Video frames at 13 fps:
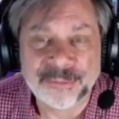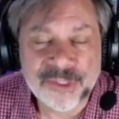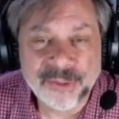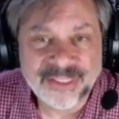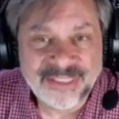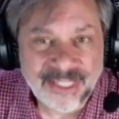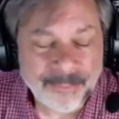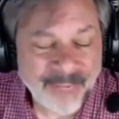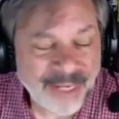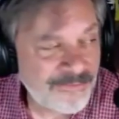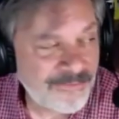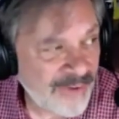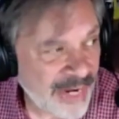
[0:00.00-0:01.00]
So I think my
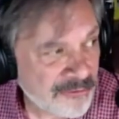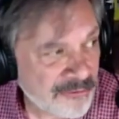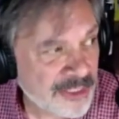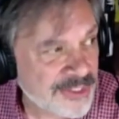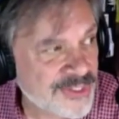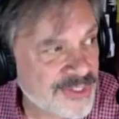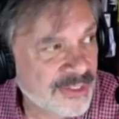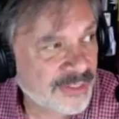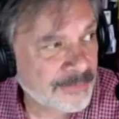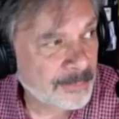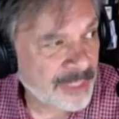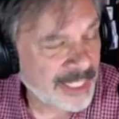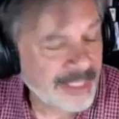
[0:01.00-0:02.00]
favorites of
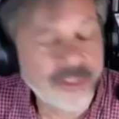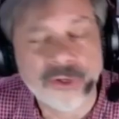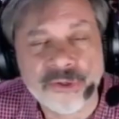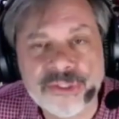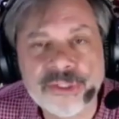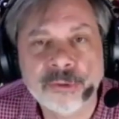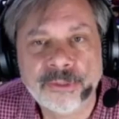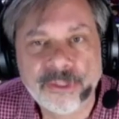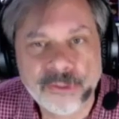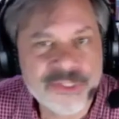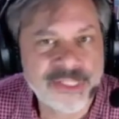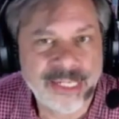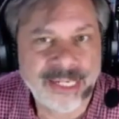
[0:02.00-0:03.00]
the blank cards are
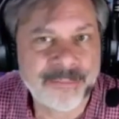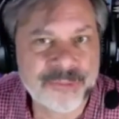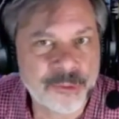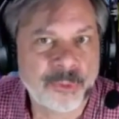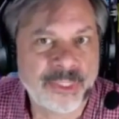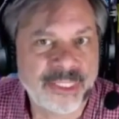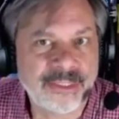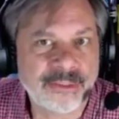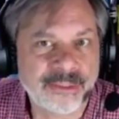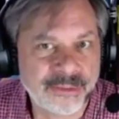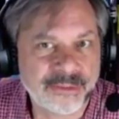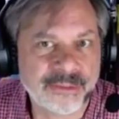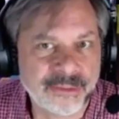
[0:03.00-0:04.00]
those times when
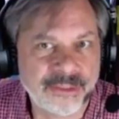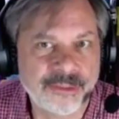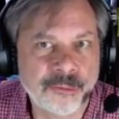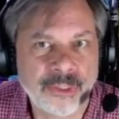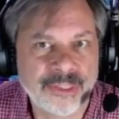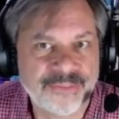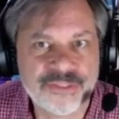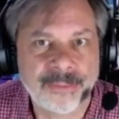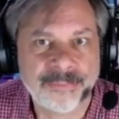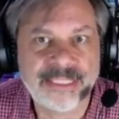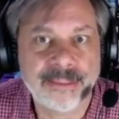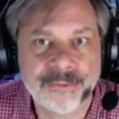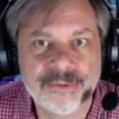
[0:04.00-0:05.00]
a drawing of
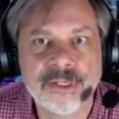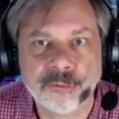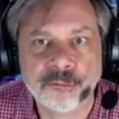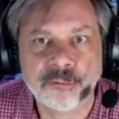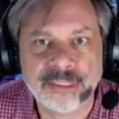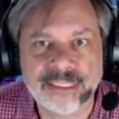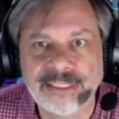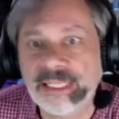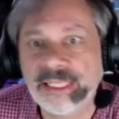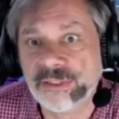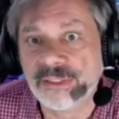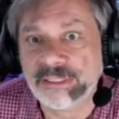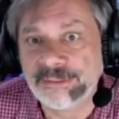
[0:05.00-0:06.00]
somebody comes out really
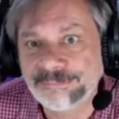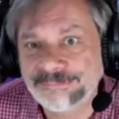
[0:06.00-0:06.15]
nicely.